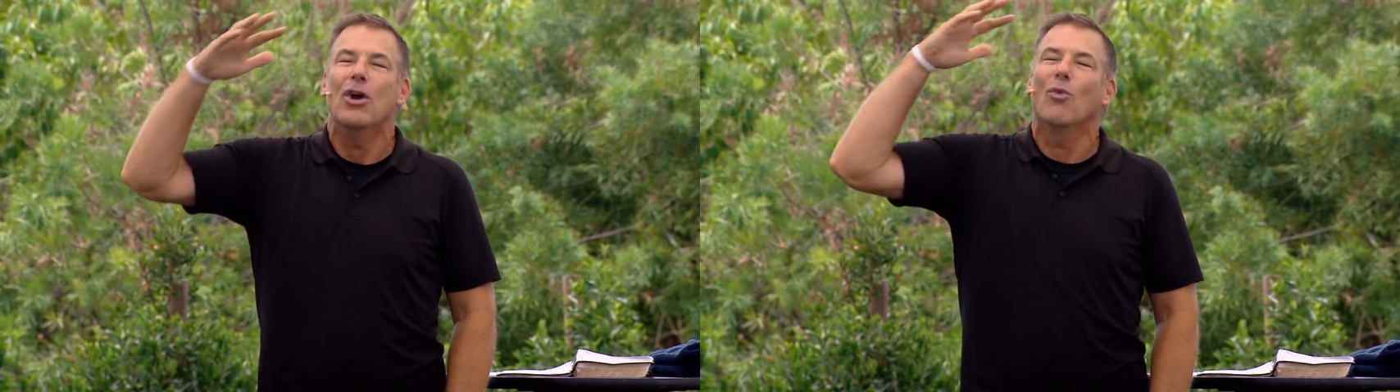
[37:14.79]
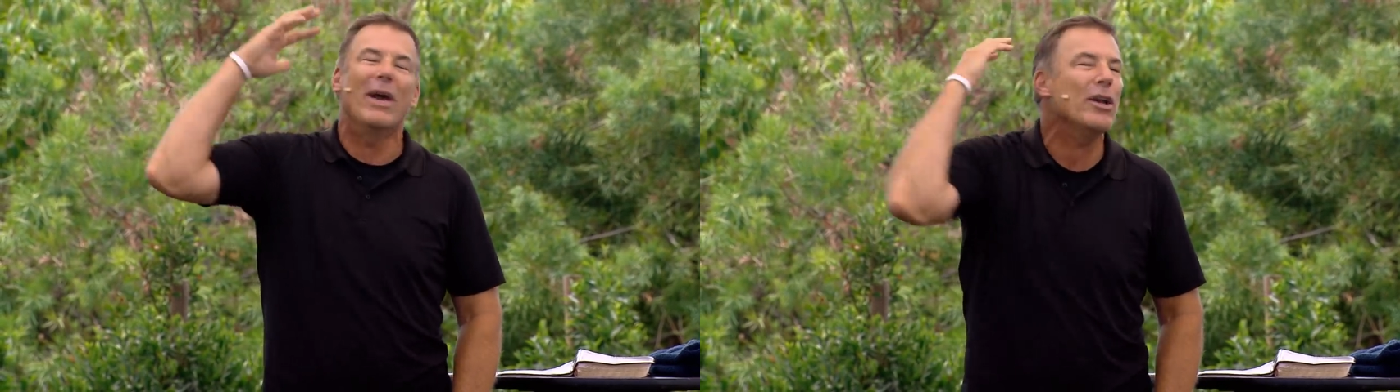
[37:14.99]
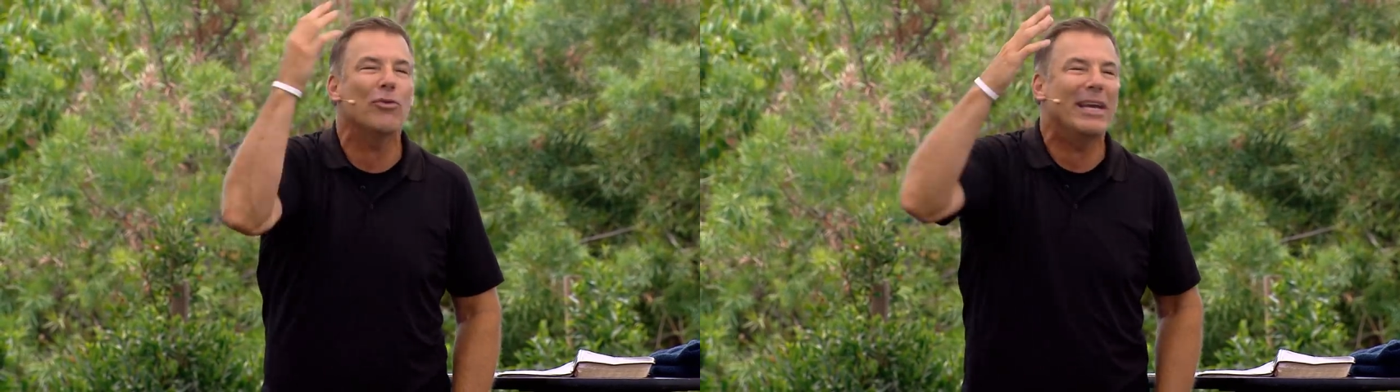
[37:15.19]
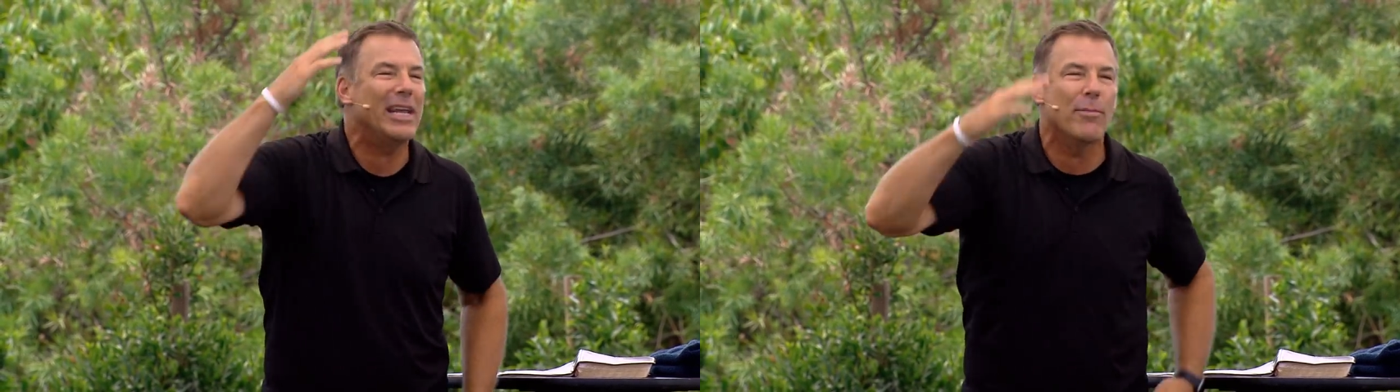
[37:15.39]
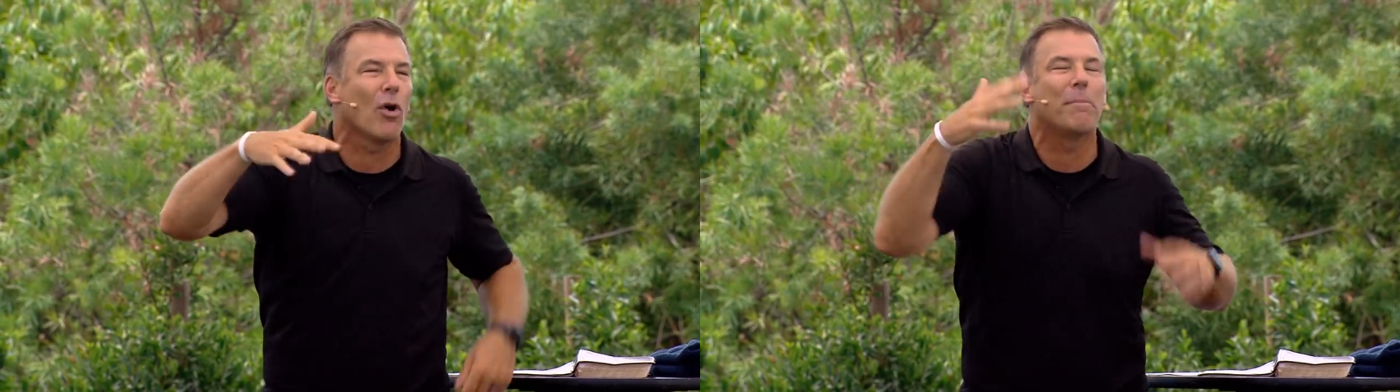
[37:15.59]
We don't need
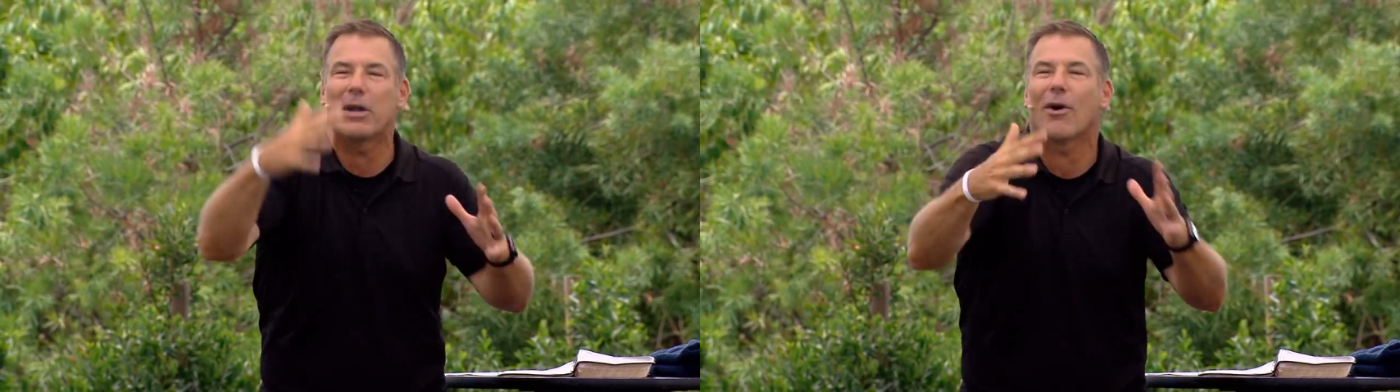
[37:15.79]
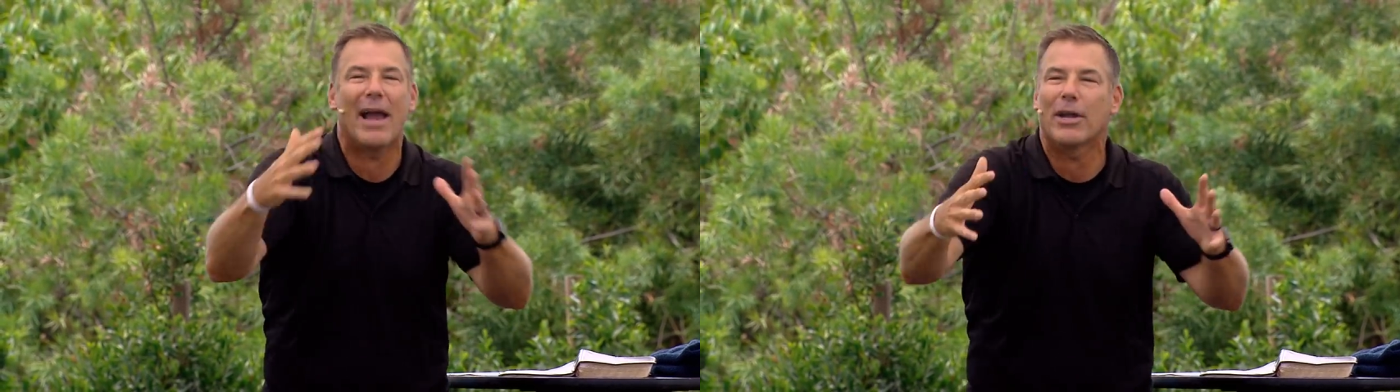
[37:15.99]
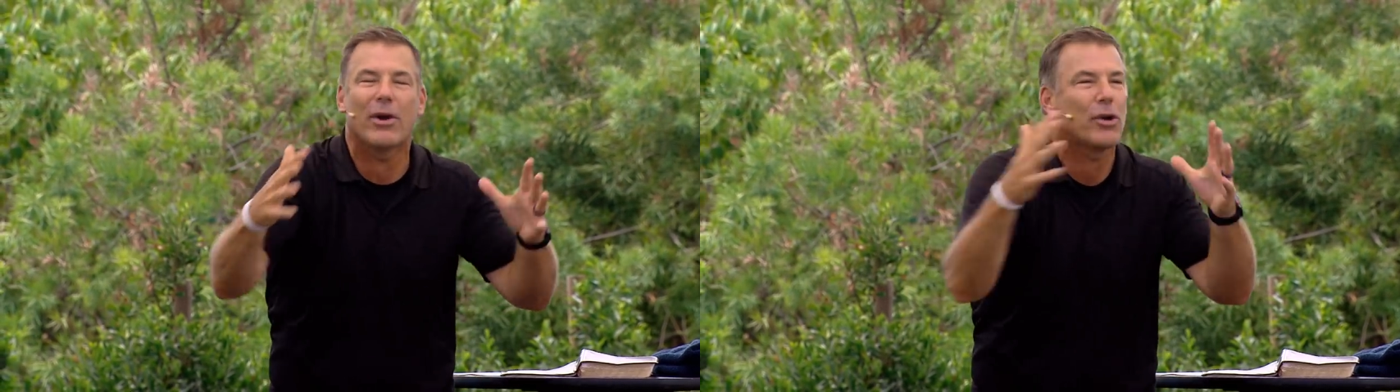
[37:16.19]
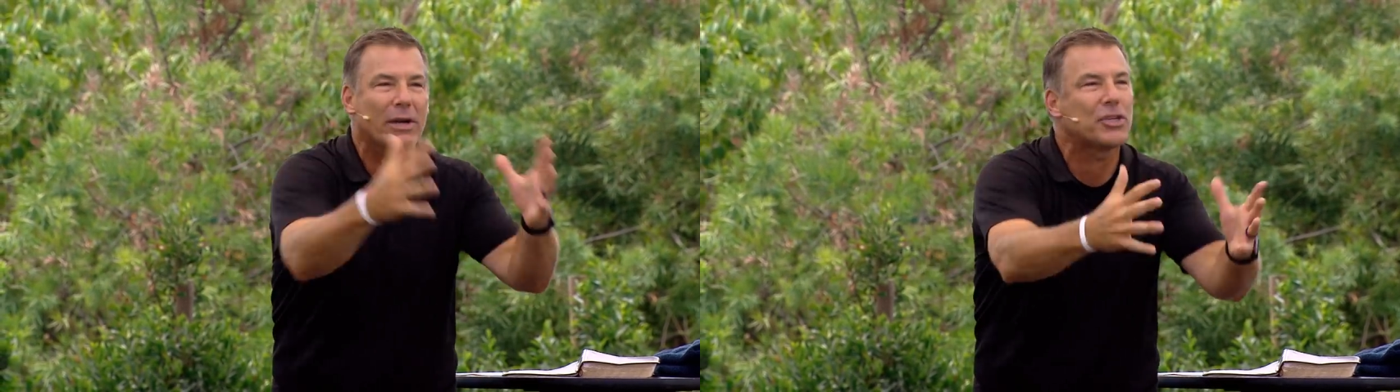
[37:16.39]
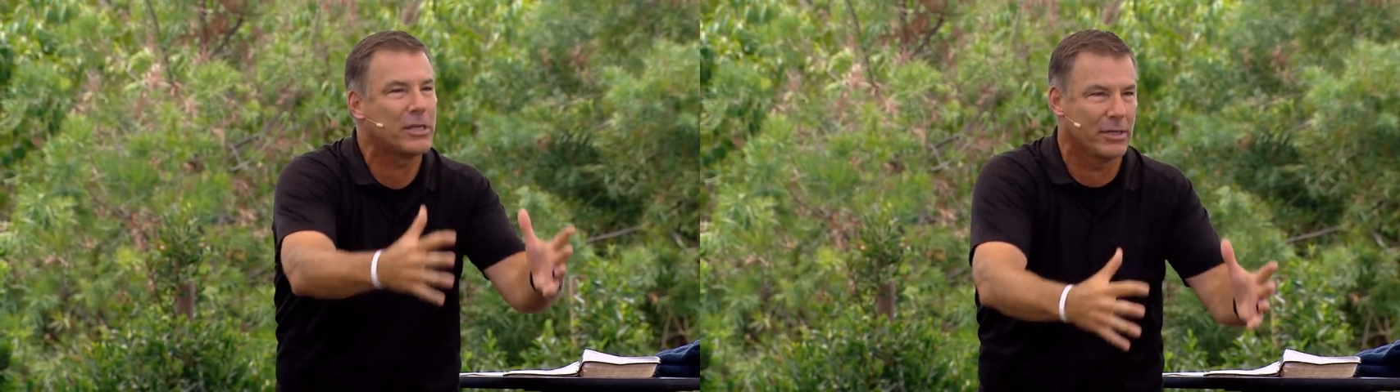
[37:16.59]
any more bitter, angry
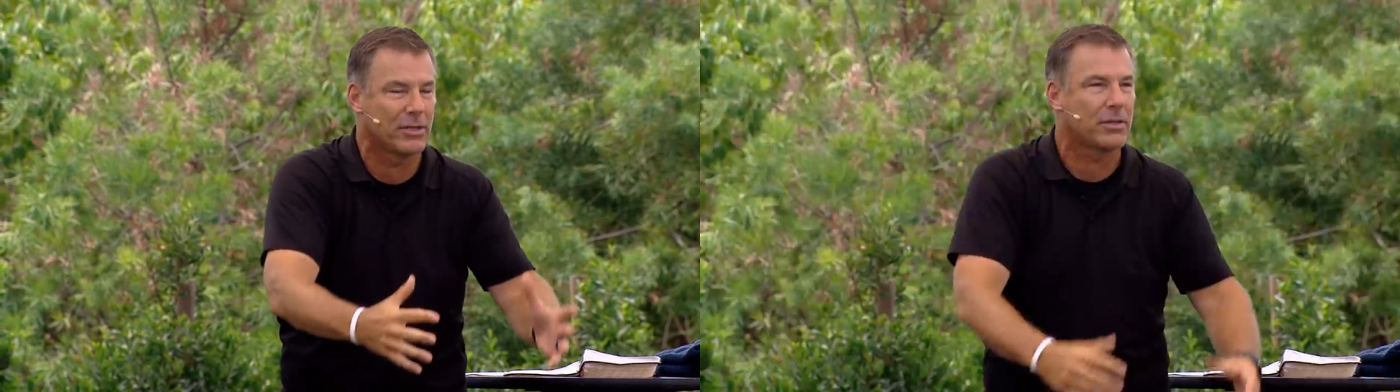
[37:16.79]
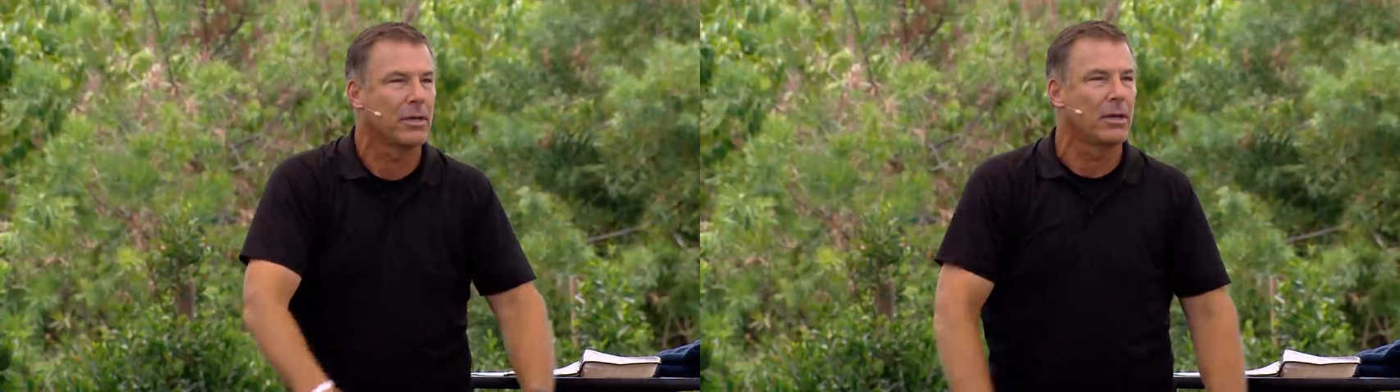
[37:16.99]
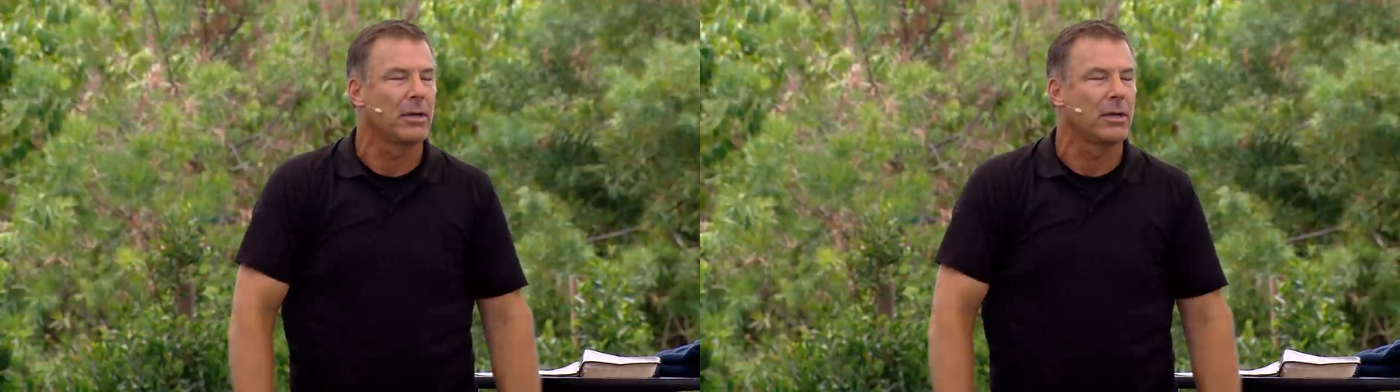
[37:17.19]
Christians.